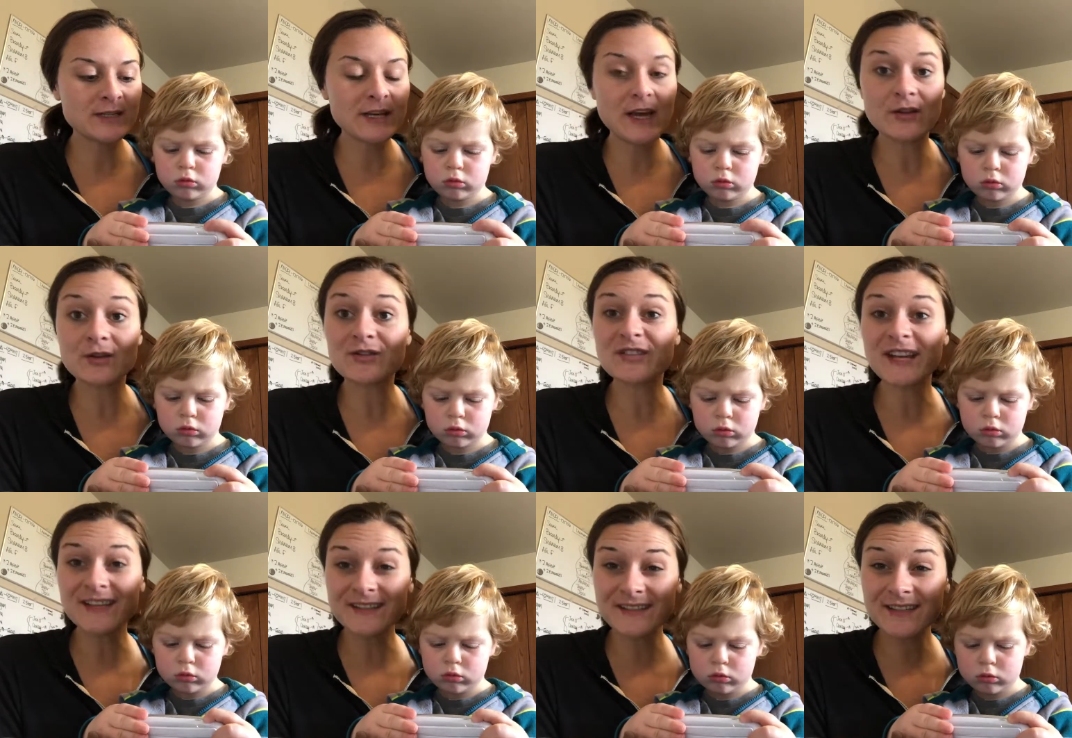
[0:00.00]
Speaker 1: together
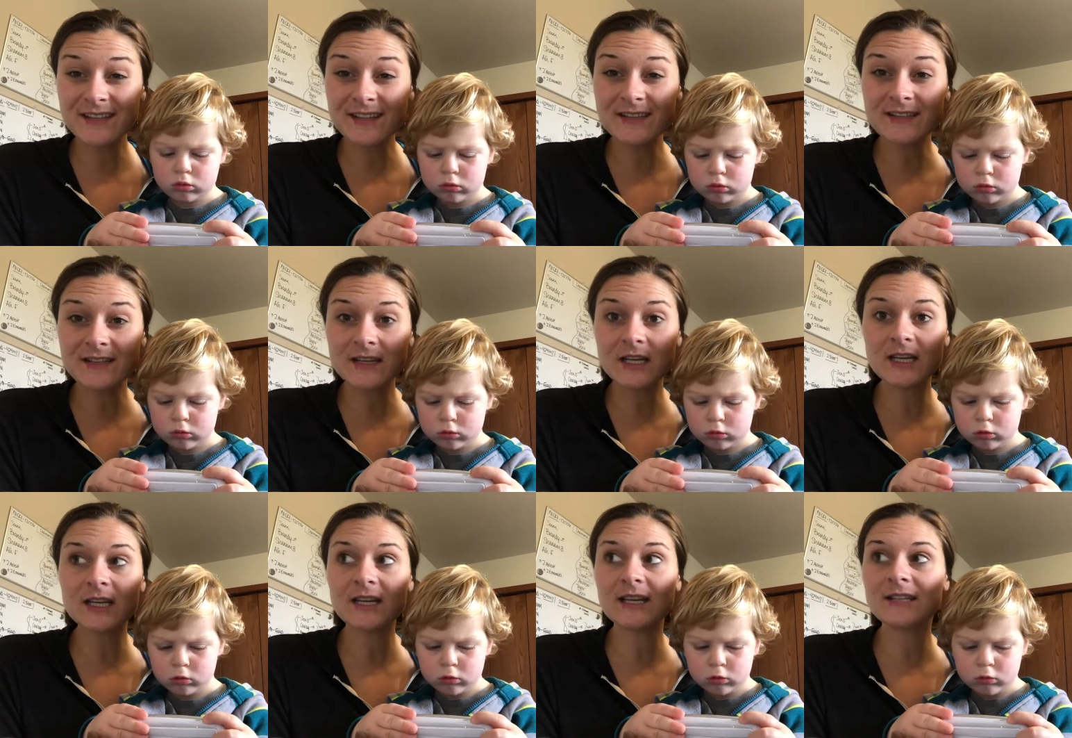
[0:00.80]
sentences.
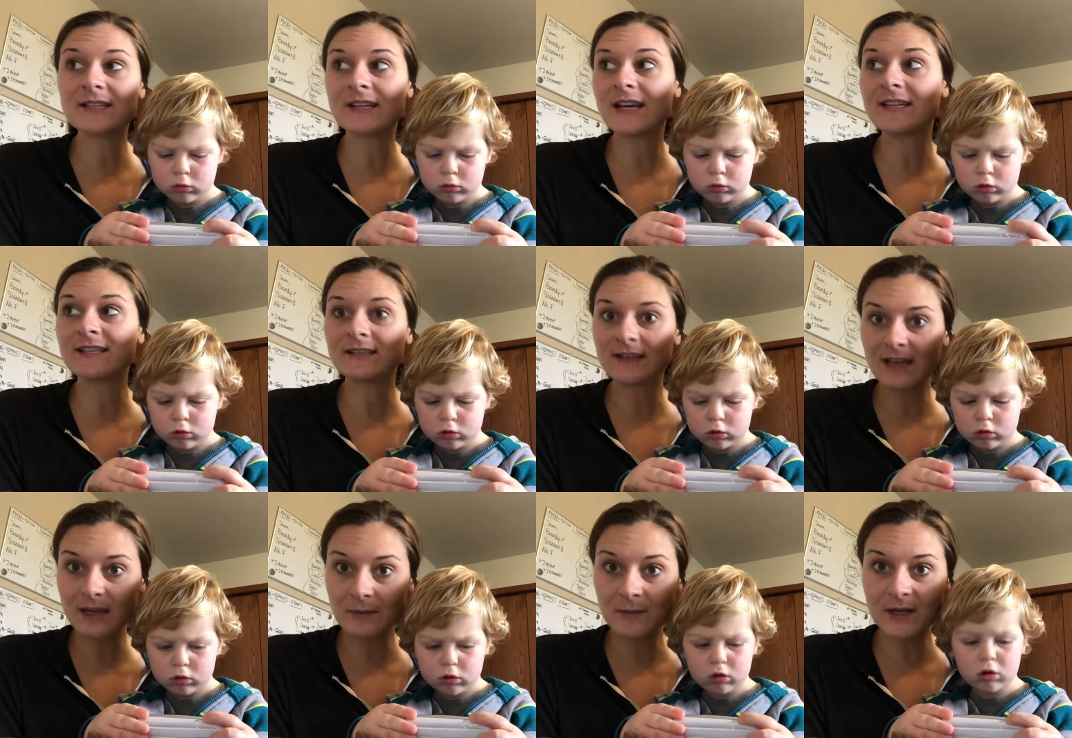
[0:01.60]
He can say
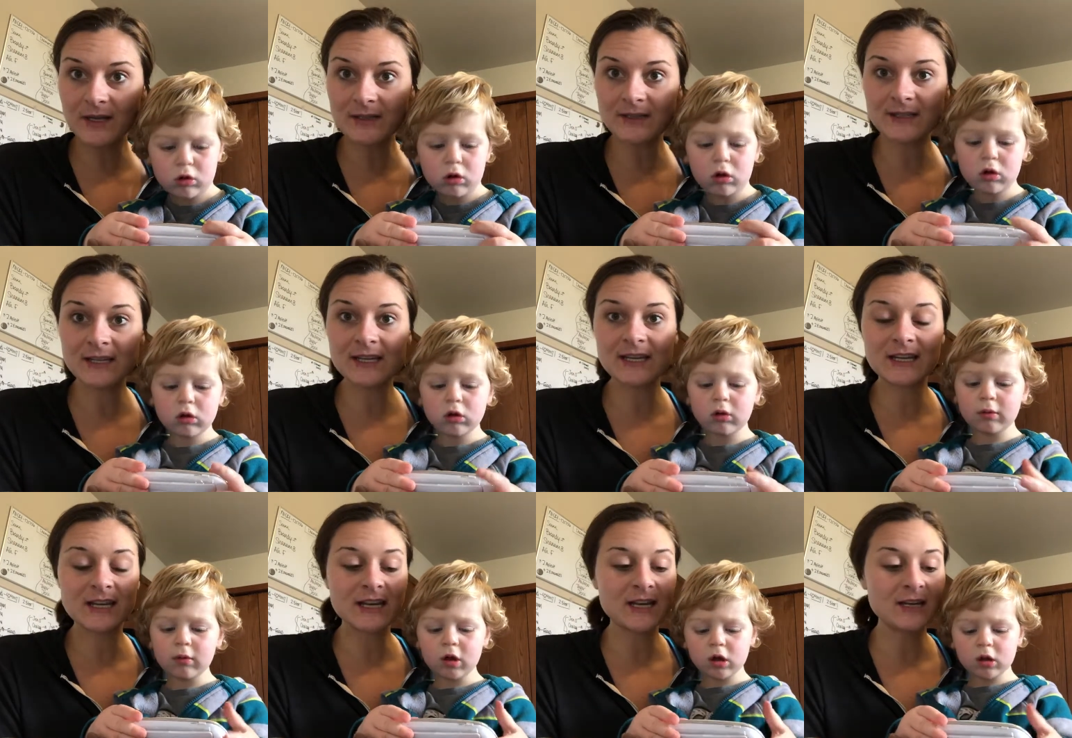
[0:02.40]
statements.
Speaker 2: He
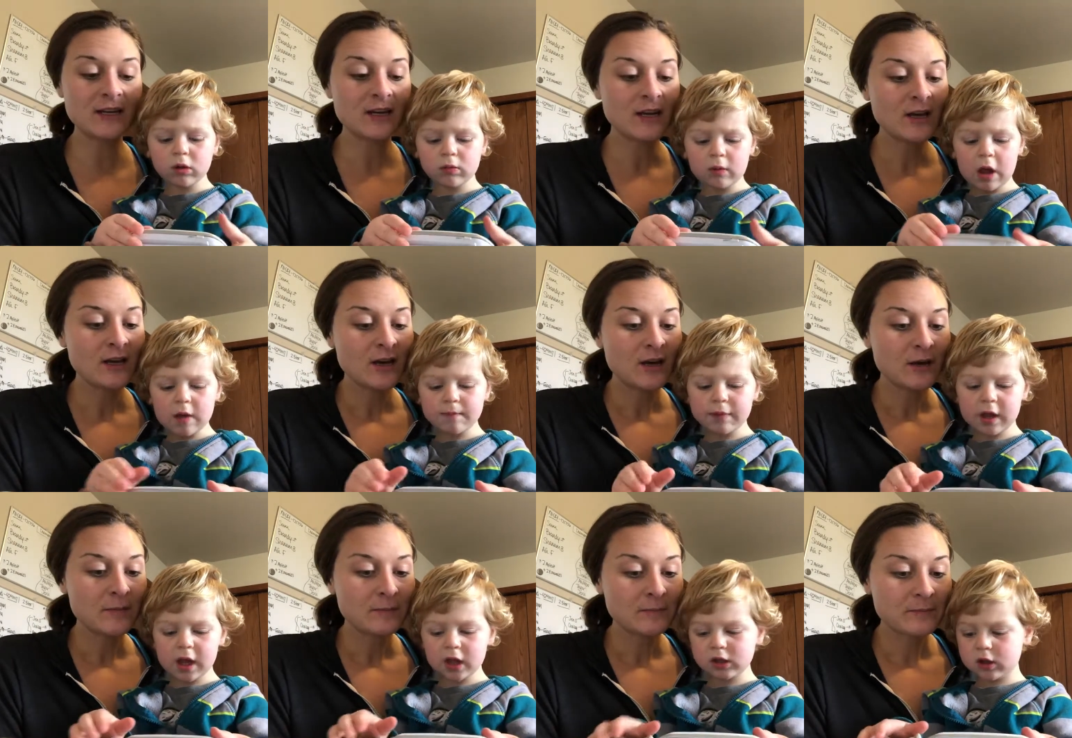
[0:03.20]
can. There's my
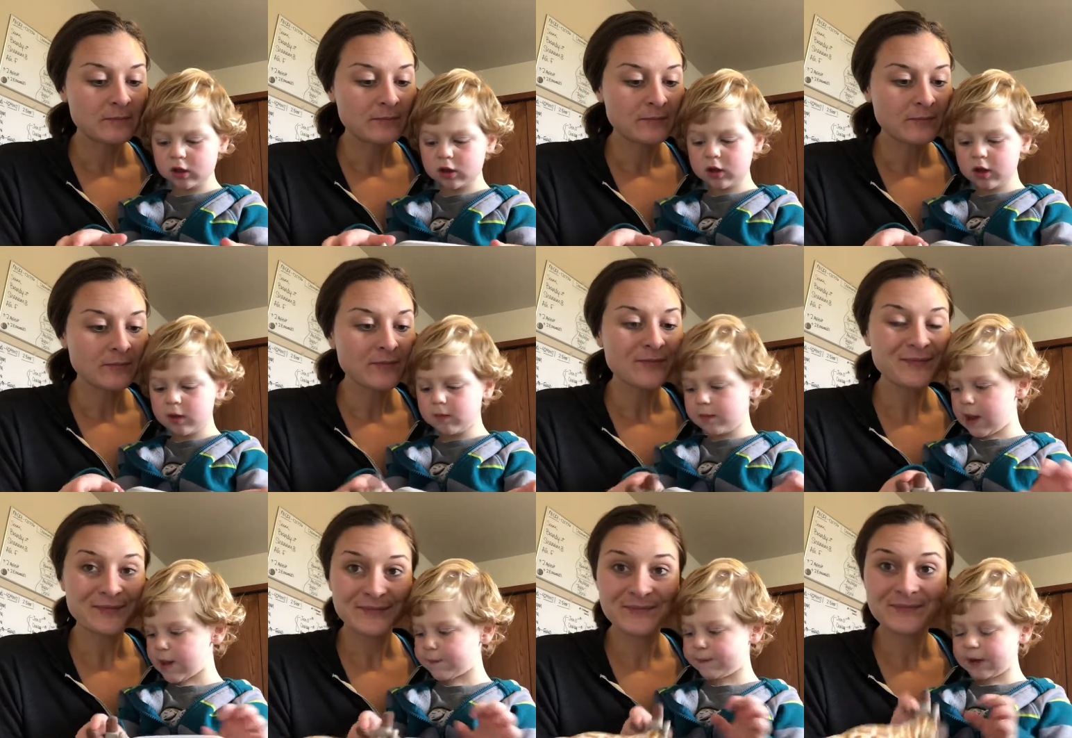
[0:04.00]

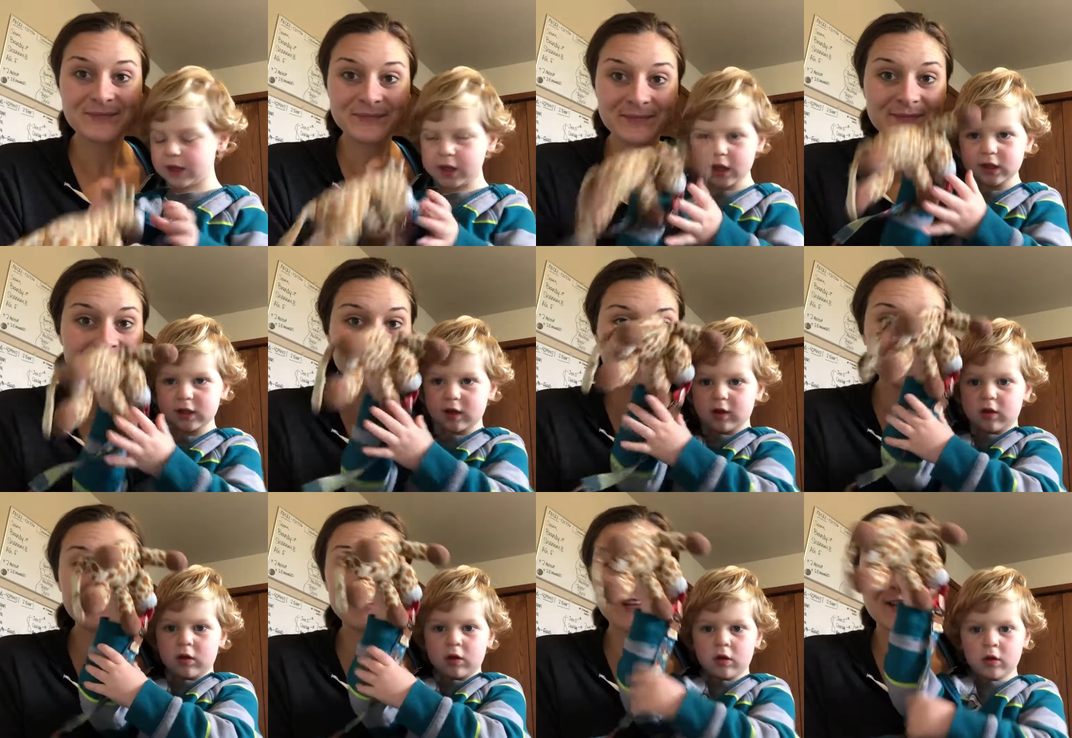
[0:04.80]
bed.
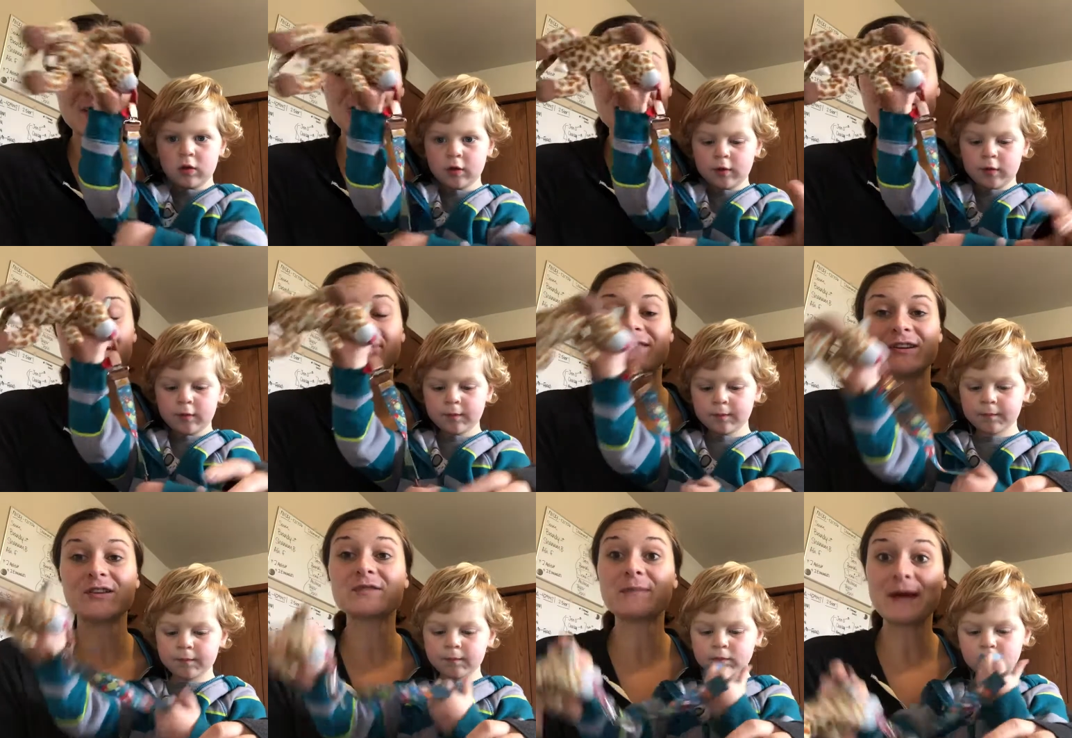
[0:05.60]
Speaker 1: Like you.
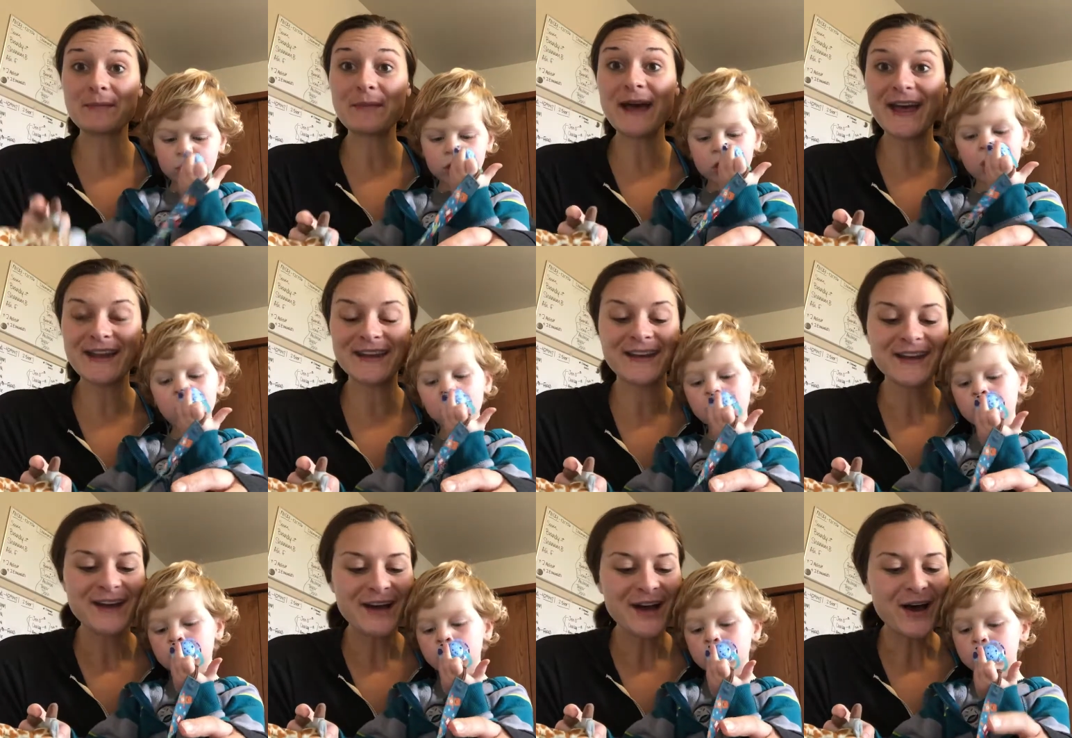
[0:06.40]
There's my bed.
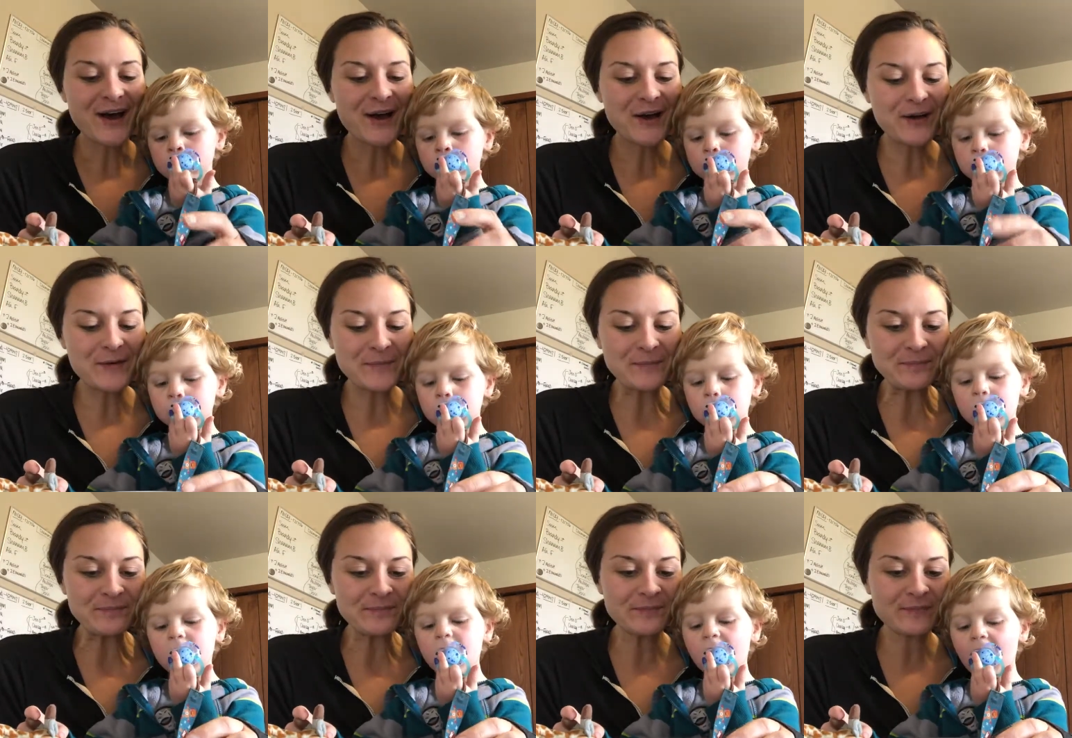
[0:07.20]

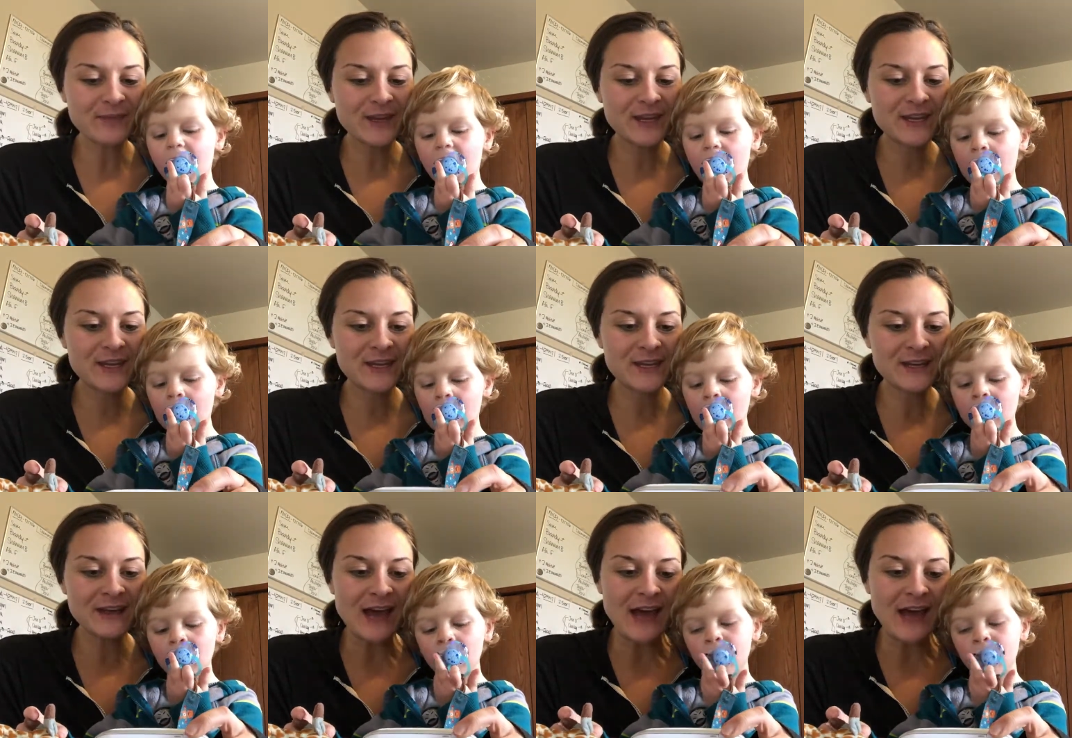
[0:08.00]
He can